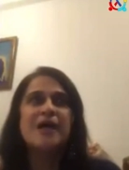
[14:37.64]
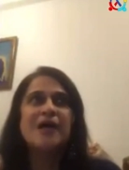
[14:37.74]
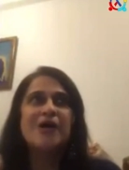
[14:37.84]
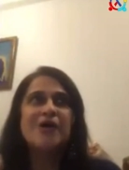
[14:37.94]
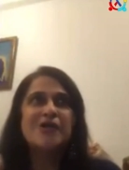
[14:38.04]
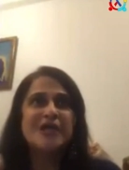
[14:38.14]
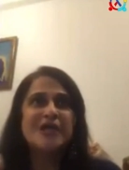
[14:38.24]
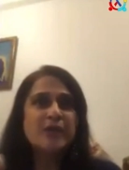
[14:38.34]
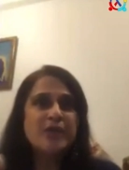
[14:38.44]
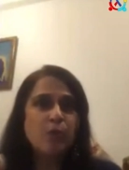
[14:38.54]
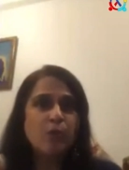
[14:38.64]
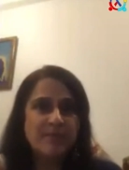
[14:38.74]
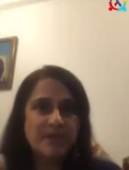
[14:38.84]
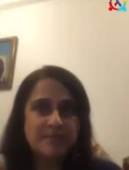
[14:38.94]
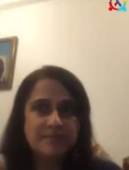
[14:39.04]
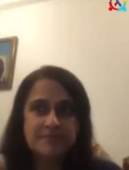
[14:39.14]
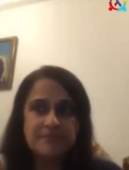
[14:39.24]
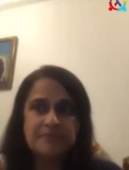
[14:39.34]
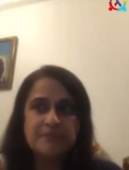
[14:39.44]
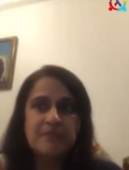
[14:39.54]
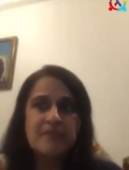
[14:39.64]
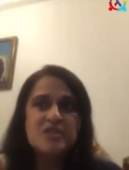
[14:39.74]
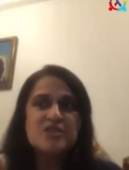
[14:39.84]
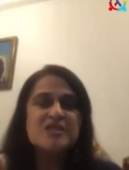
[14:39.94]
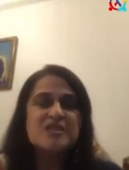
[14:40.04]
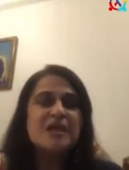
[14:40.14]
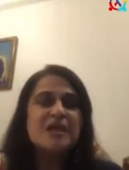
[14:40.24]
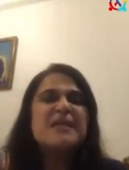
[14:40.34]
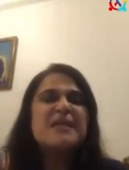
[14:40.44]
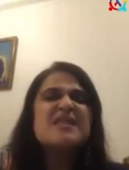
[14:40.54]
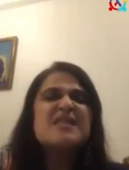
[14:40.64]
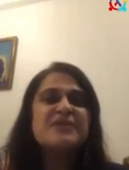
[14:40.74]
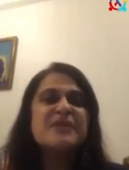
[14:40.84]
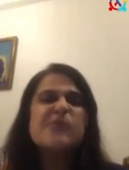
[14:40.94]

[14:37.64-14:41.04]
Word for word: Okay, a quick warm up. Start by sniffing.